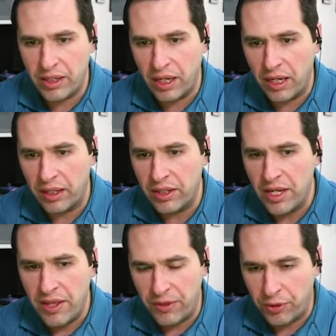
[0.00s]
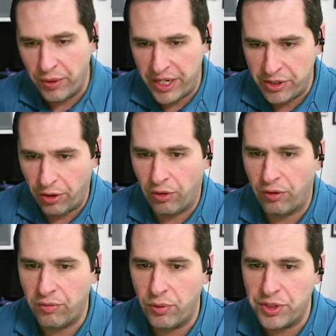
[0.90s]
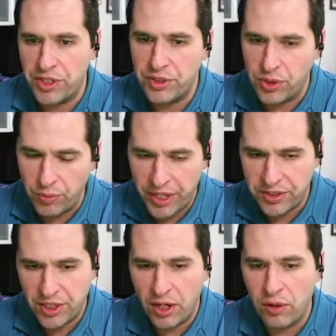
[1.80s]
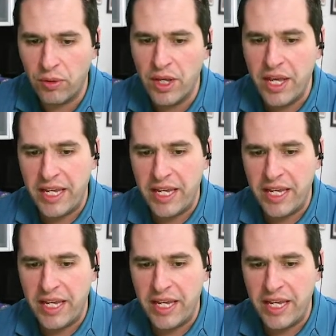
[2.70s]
the green curve, which is 2 weeks ago,